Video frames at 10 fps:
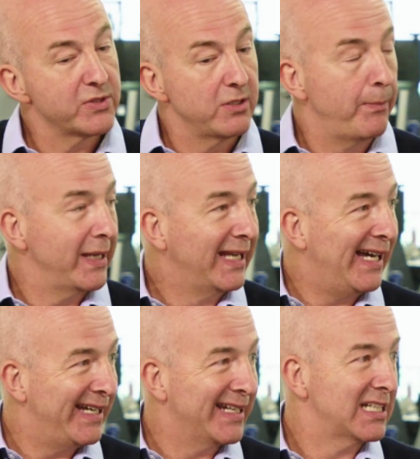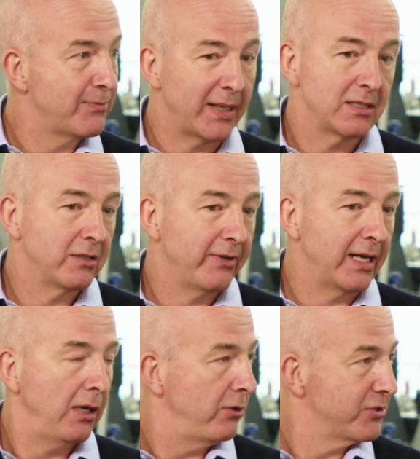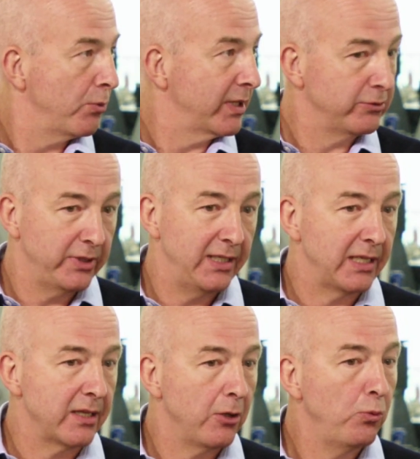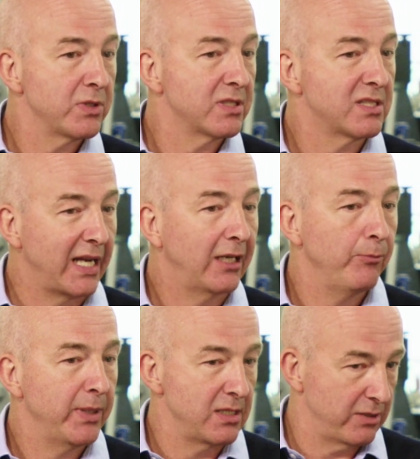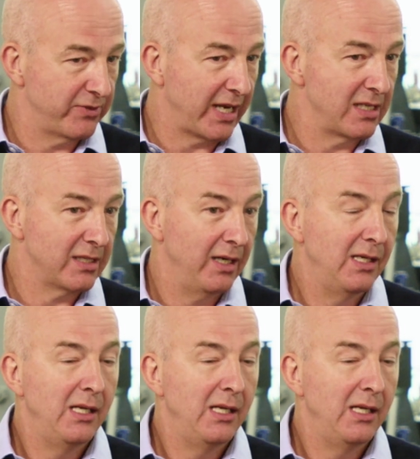was the big unexpected event last week, really, though, was the second piece of data,